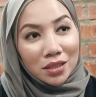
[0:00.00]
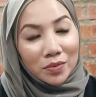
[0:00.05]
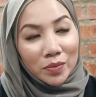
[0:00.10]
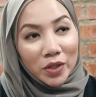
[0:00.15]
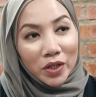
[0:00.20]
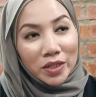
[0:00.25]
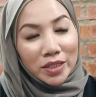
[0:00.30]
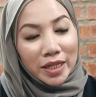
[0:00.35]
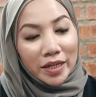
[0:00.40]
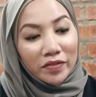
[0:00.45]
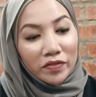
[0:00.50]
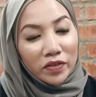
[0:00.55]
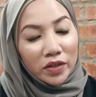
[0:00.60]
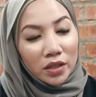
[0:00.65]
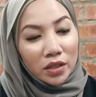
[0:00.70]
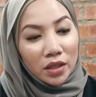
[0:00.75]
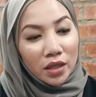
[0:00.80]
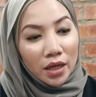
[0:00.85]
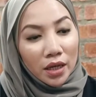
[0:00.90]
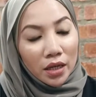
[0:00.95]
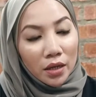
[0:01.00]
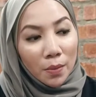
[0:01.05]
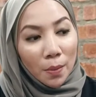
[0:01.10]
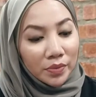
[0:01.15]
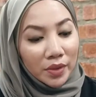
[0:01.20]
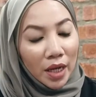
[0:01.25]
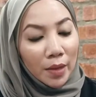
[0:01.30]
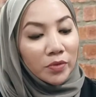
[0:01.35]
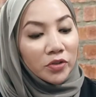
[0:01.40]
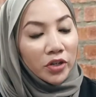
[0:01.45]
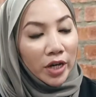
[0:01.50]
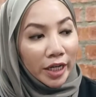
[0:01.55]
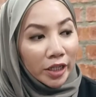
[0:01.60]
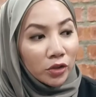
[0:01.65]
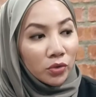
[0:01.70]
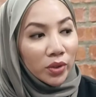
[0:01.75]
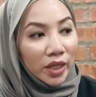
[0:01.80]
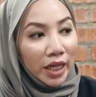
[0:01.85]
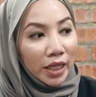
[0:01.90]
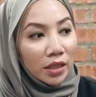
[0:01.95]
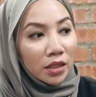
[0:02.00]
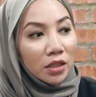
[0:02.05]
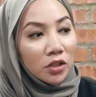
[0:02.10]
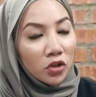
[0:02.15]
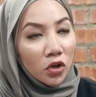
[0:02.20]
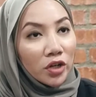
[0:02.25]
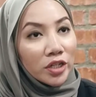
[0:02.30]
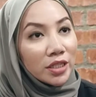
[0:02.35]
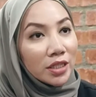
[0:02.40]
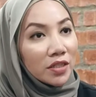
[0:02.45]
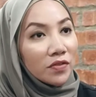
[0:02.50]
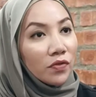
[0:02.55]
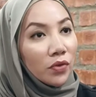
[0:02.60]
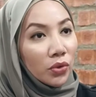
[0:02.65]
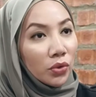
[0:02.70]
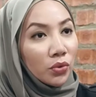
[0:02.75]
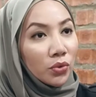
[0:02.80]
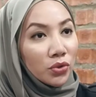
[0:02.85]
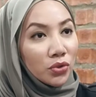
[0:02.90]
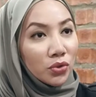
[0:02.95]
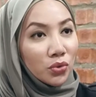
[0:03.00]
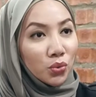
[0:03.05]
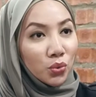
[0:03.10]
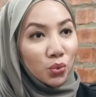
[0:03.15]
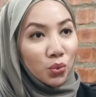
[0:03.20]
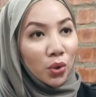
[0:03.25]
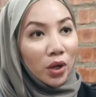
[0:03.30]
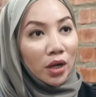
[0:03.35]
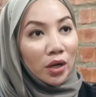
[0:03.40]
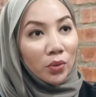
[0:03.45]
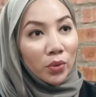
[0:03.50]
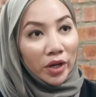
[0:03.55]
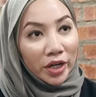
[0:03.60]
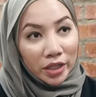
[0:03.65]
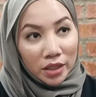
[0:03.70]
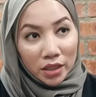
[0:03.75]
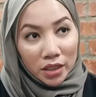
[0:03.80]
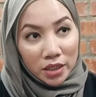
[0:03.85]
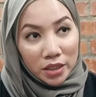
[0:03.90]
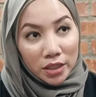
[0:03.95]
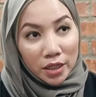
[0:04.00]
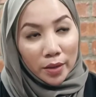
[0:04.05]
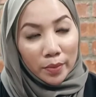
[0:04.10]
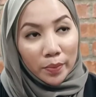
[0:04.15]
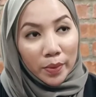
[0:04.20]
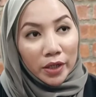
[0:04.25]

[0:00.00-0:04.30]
because I feel that I'm trying to cater not just for those who are wearing the hijab,